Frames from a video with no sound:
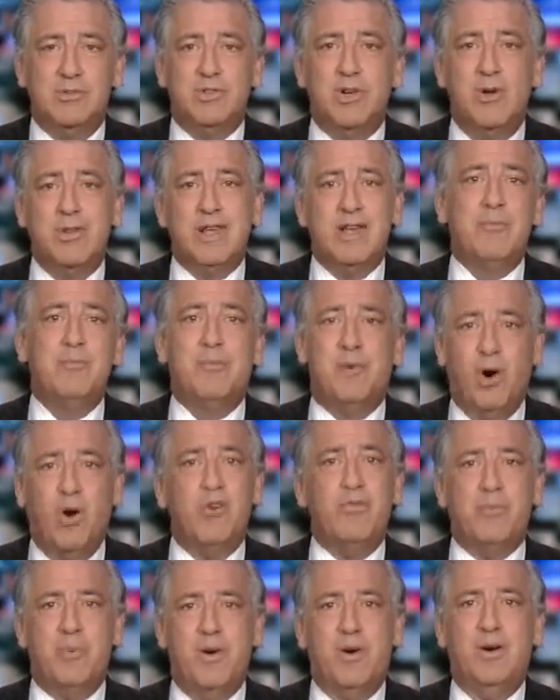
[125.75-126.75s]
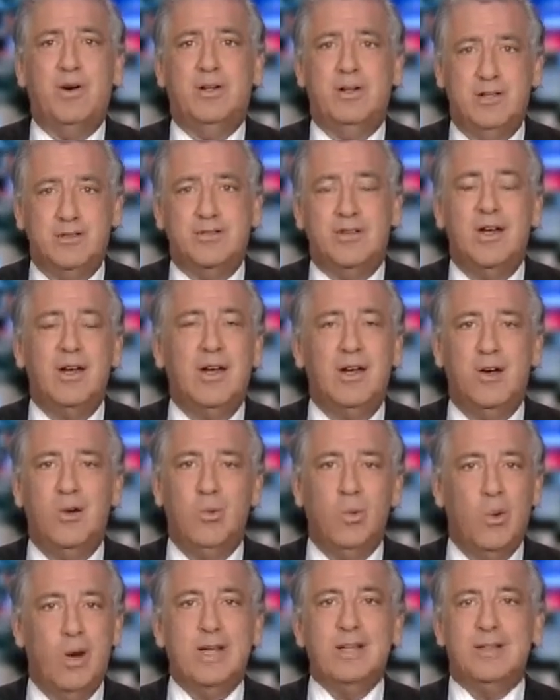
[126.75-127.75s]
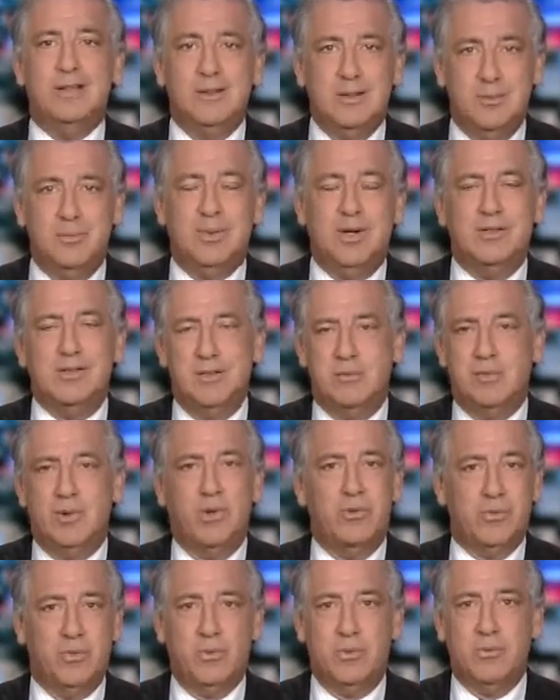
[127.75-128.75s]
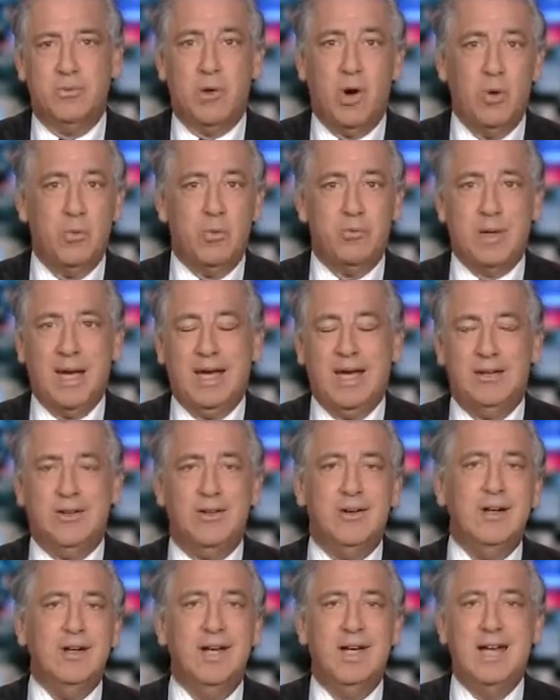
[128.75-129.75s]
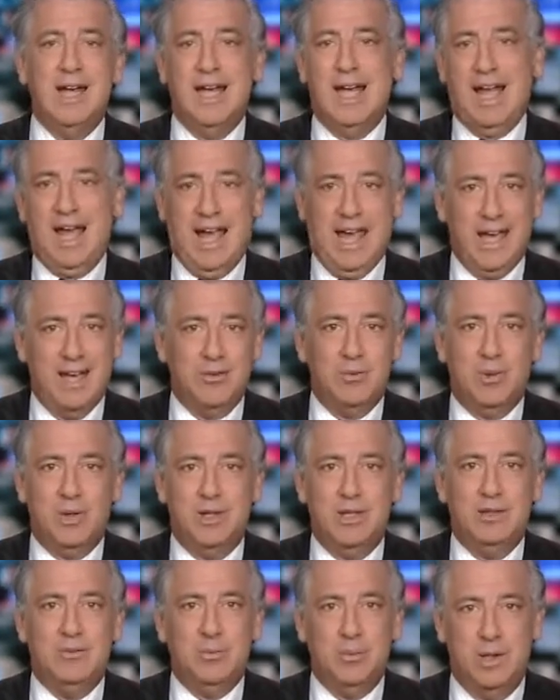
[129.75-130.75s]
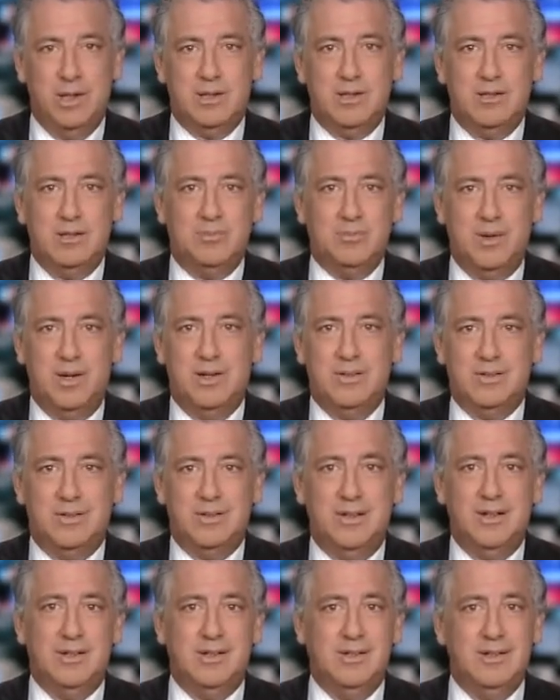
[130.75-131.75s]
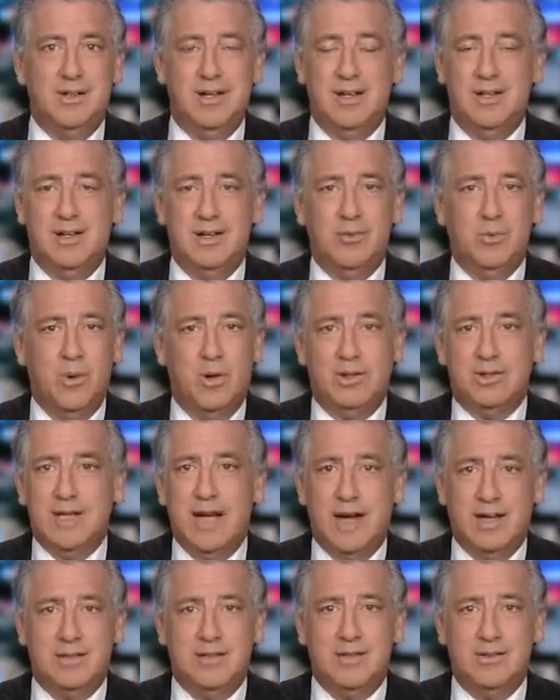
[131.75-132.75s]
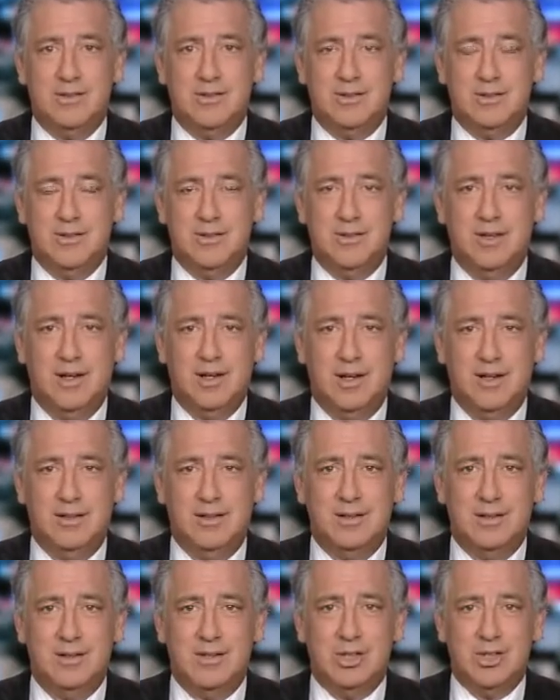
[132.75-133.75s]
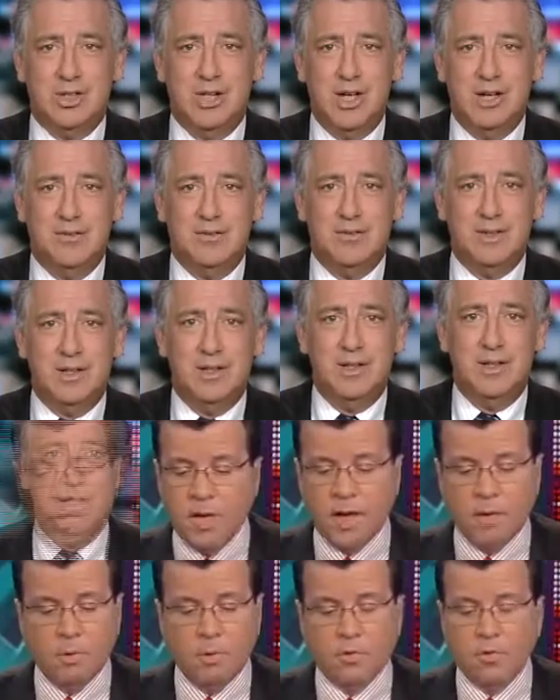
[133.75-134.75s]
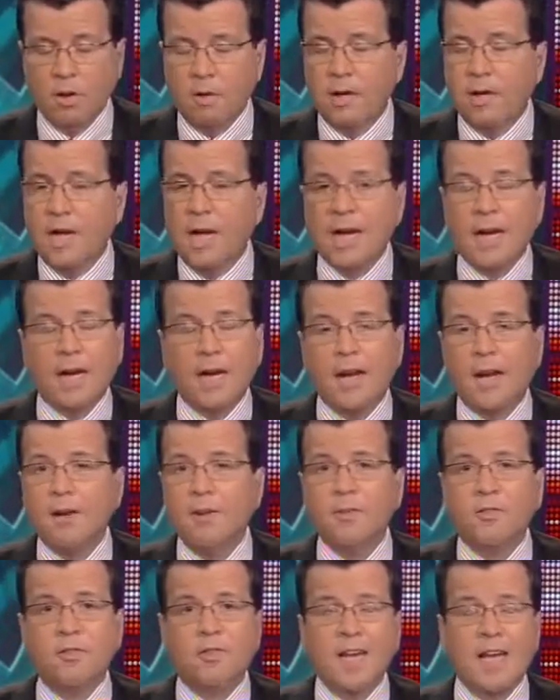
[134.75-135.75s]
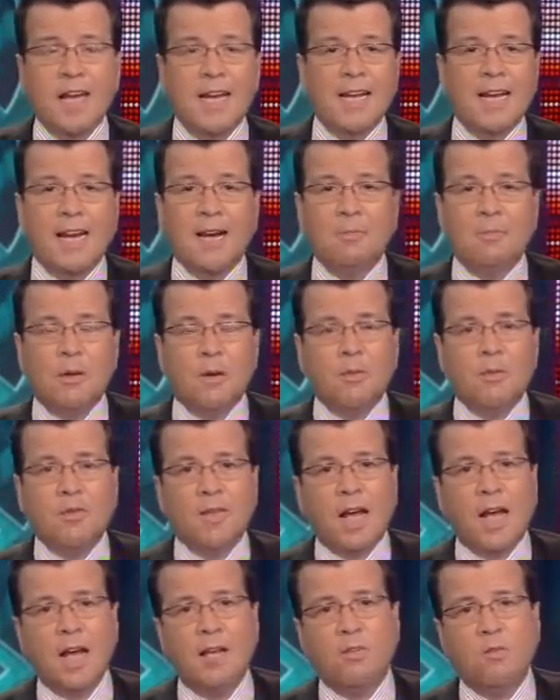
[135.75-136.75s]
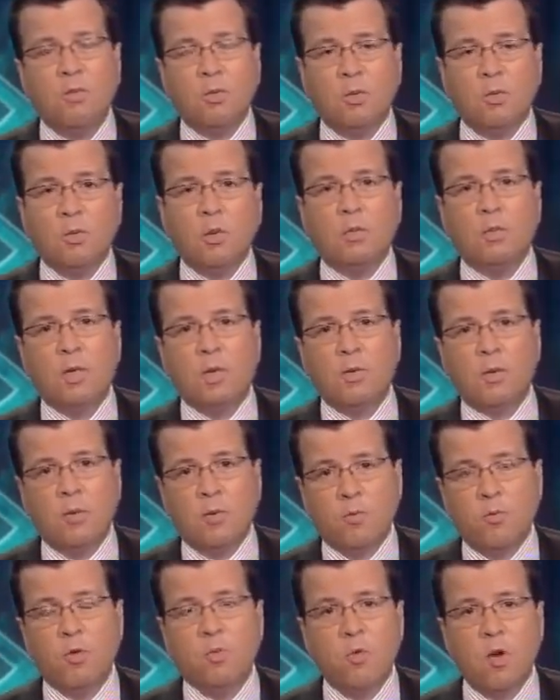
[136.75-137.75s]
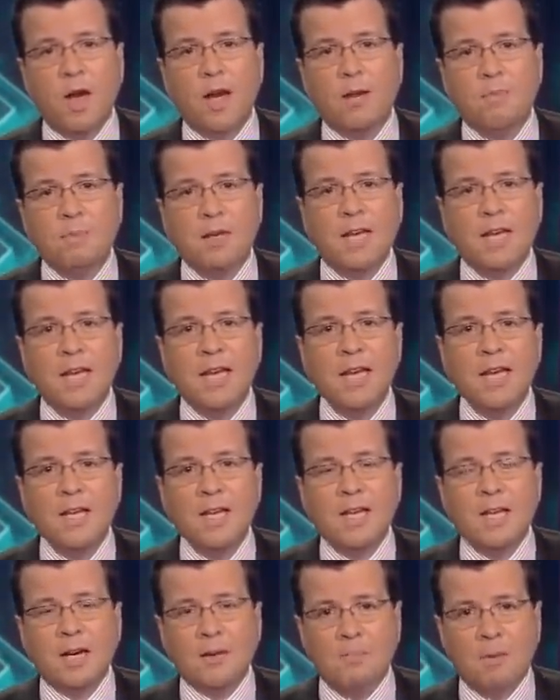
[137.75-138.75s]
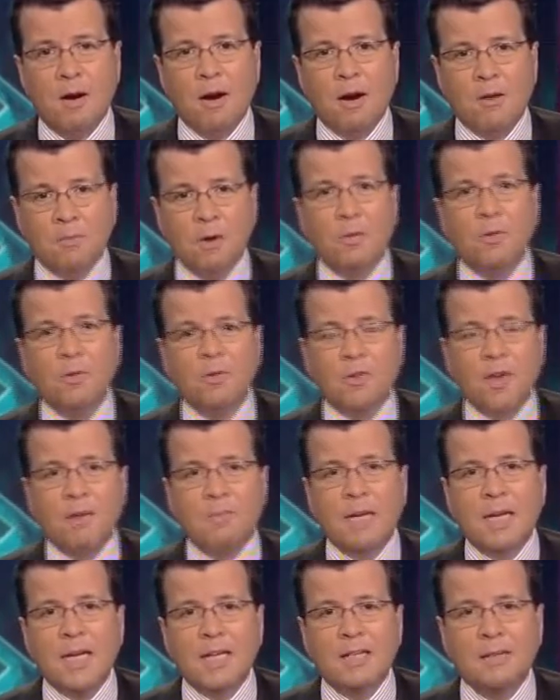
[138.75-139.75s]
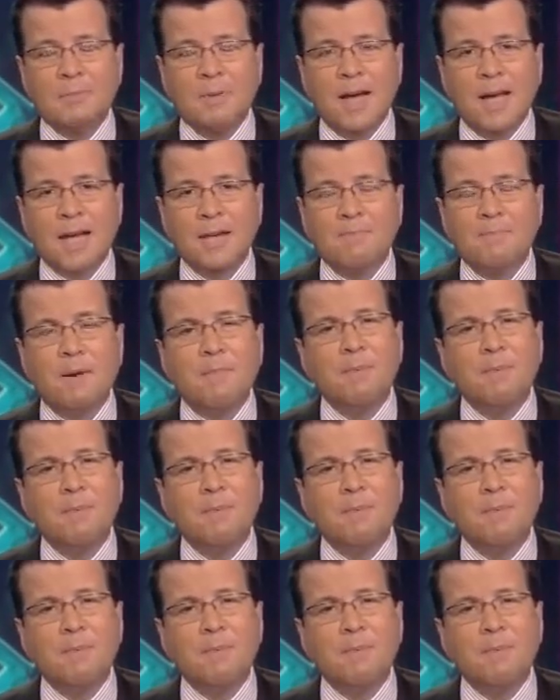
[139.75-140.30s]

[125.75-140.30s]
So then both parties went to the president, both Boehner and Reid went to the president, and they worked out this. Oh, no, Joe, I understand what's going on. Yeah. I understand how both sides wouldn't want to be a part of what was coming down the pike.